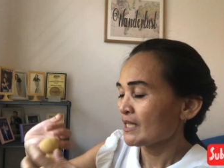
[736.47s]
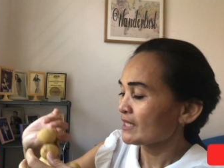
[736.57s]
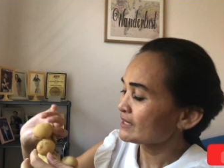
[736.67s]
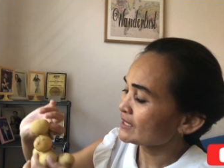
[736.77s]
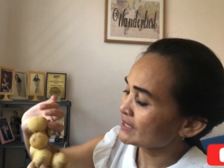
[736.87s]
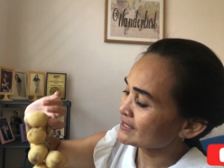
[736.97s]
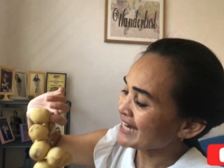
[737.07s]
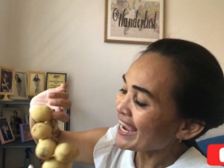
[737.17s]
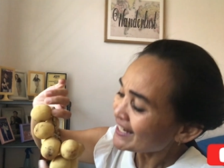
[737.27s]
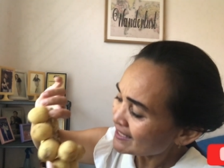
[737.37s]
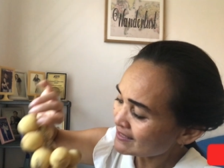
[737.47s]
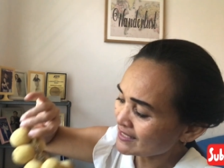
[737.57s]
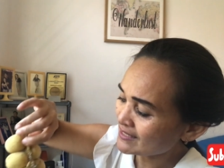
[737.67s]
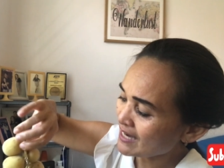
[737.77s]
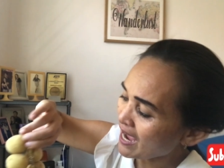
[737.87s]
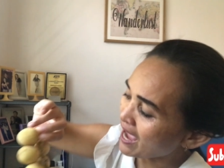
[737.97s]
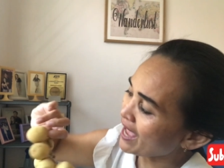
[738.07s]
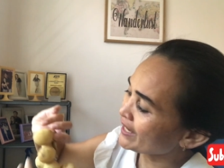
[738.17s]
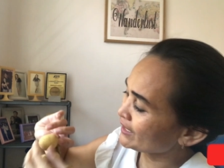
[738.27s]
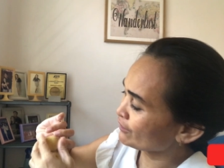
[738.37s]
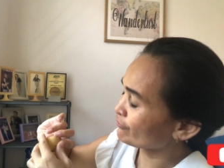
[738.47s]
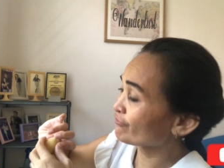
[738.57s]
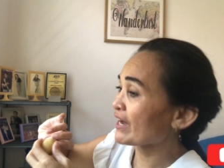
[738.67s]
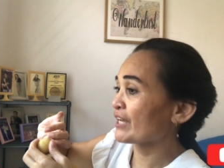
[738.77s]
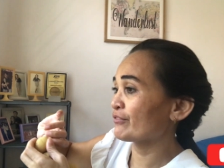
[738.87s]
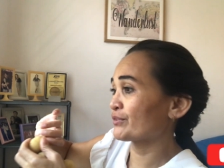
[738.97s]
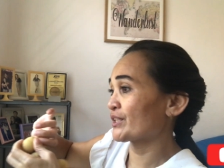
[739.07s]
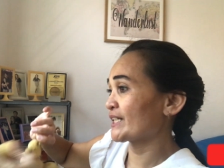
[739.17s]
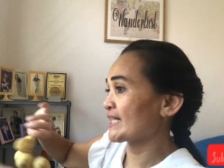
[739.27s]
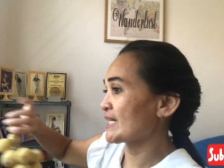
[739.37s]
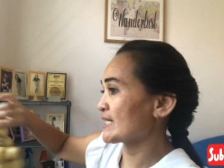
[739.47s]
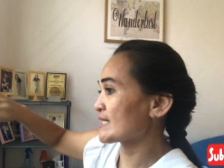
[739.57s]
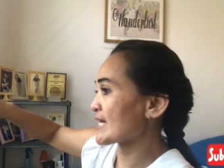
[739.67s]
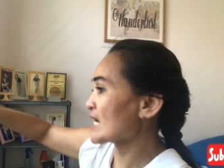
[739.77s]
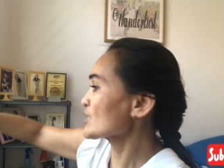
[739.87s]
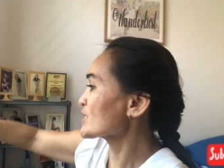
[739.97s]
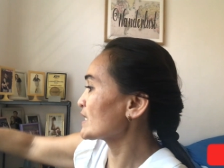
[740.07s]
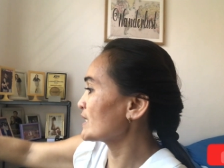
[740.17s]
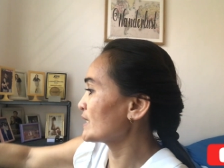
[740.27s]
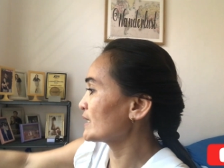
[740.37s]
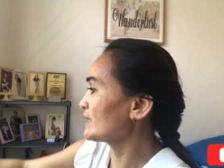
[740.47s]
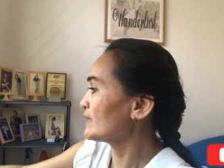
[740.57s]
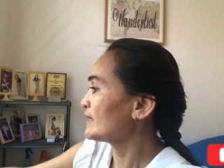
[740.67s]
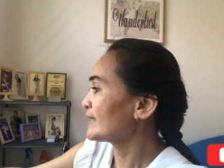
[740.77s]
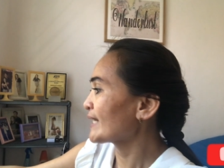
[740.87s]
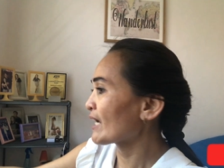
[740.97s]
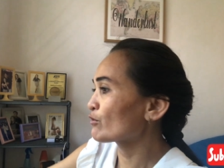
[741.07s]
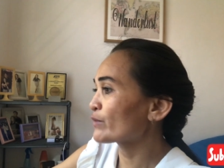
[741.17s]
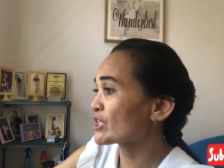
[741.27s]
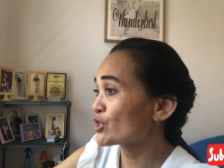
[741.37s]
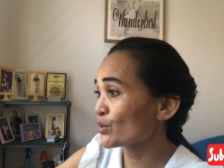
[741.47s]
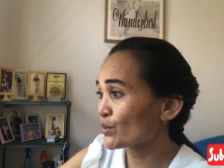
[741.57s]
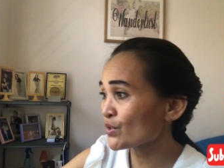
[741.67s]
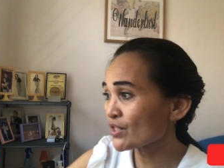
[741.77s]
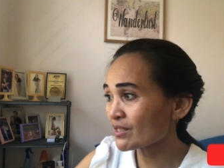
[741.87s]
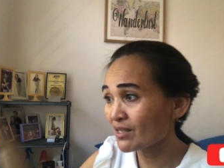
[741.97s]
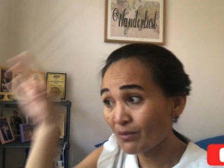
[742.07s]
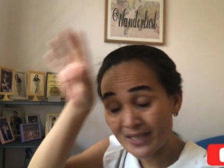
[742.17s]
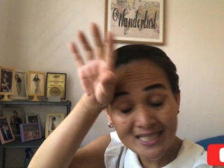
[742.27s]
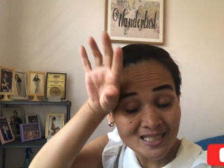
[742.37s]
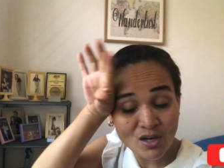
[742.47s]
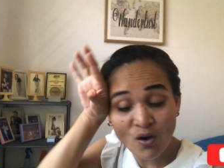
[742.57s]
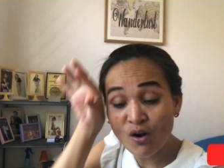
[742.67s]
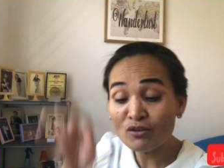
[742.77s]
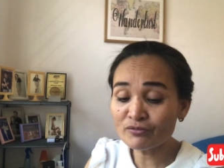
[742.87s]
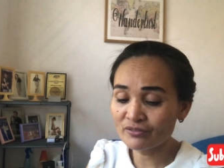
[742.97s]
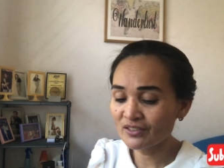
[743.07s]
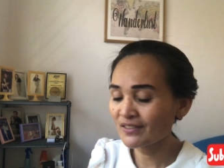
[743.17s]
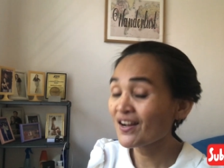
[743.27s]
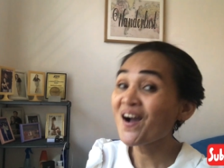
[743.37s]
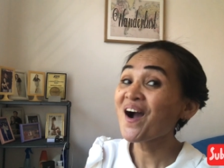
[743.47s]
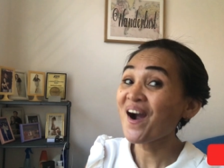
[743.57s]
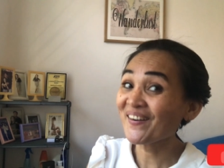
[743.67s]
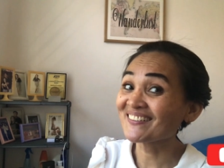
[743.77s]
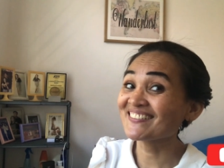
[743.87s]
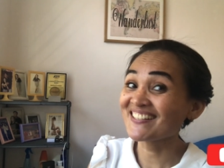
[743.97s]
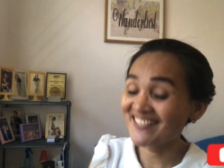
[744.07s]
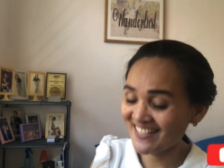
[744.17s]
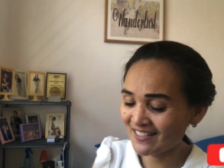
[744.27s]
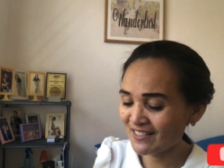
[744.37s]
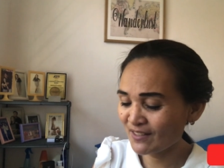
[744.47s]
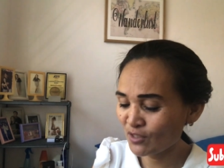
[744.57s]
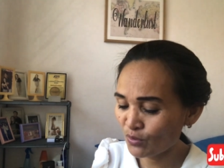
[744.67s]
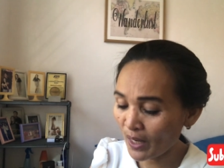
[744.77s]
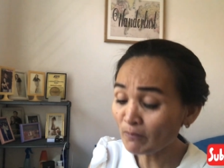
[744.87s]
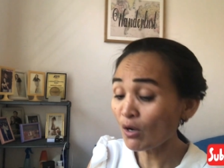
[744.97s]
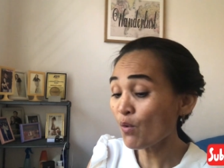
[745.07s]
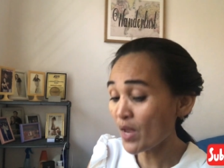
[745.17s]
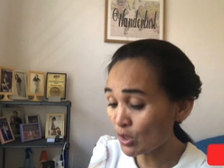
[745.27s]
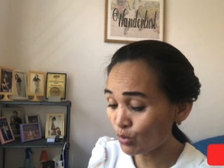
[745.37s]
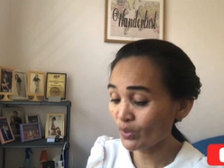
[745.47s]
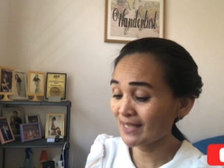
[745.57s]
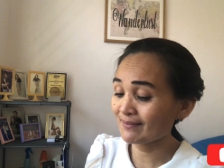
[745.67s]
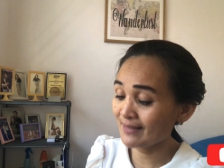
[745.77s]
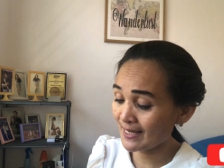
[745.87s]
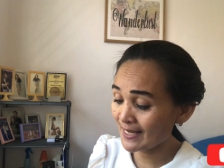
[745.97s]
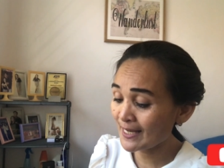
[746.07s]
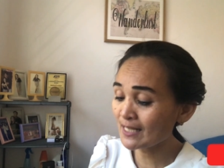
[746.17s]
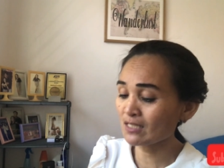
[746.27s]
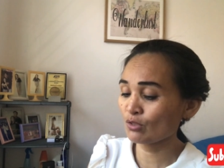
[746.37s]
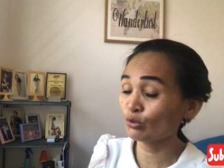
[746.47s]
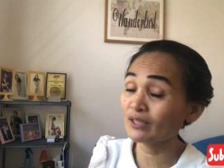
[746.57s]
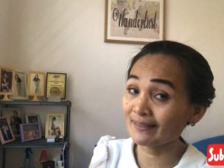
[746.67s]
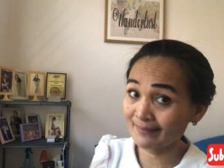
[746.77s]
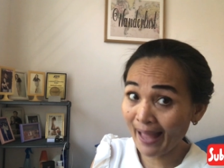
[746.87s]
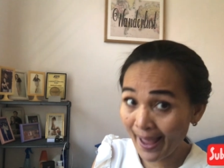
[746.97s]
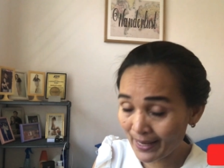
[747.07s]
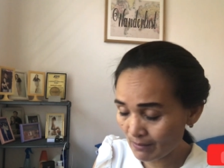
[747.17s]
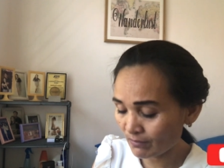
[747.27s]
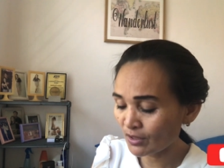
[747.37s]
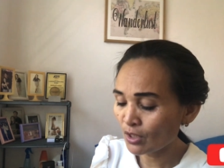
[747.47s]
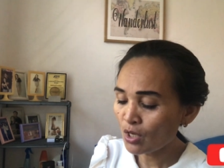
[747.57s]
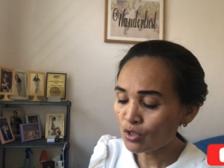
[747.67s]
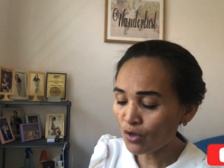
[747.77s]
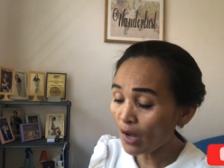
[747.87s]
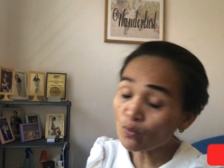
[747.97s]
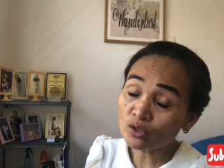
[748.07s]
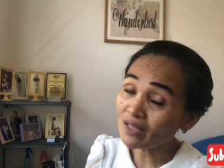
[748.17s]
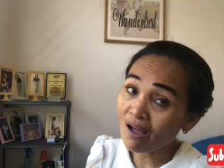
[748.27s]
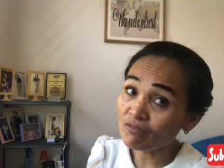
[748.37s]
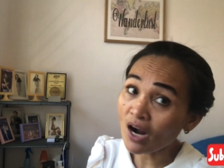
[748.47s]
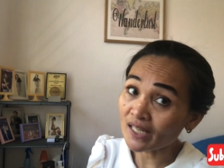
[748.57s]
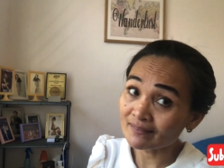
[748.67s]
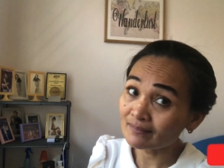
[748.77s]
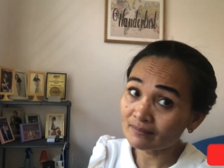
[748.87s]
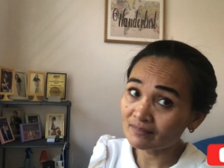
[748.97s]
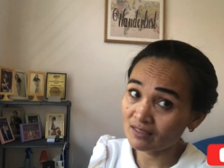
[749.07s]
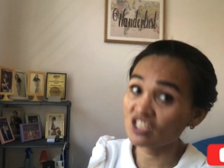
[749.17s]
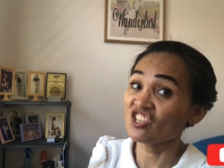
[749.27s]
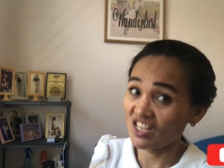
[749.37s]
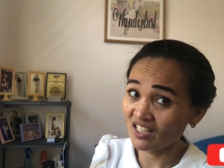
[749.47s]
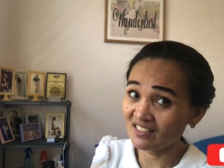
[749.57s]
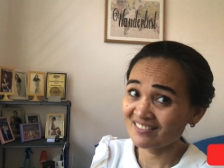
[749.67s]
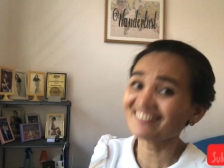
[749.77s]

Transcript: the diet that high in fiber is actually can reduce the risk of heart disease. So I'm going to eat this all the time, so I won't have heart disease